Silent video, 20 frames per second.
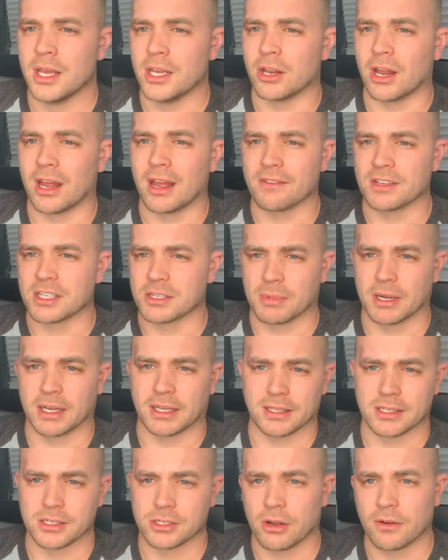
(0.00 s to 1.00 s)
I haven't
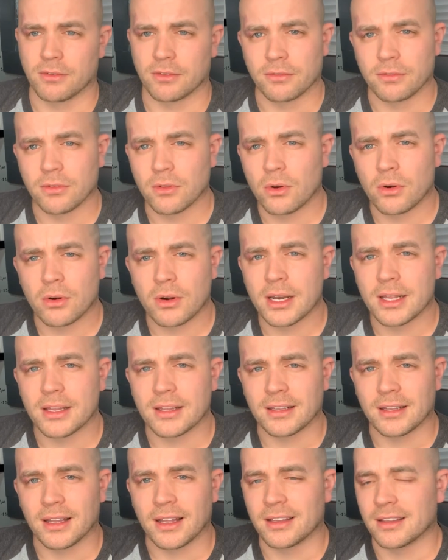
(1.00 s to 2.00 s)
spiked this off the floor or
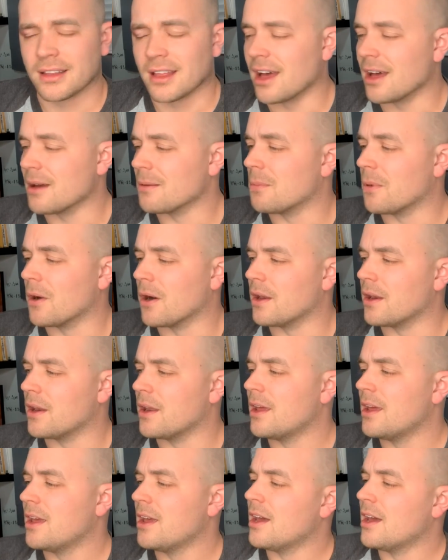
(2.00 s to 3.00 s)
anything like that, but